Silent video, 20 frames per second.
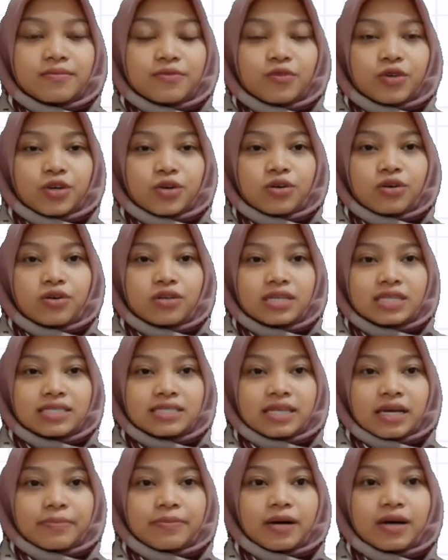we call it
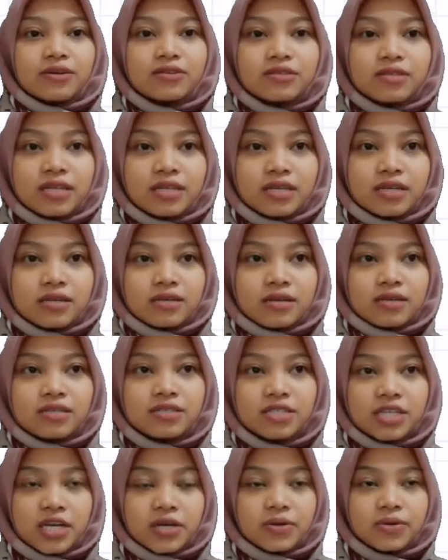debt outstanding
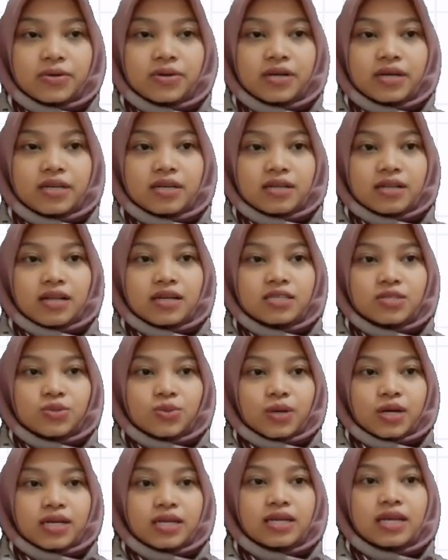ratio, and the last
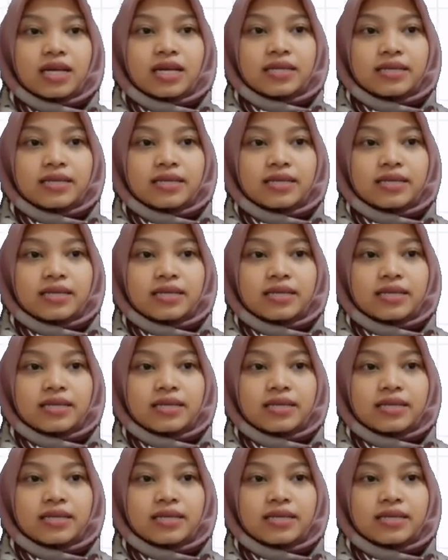one,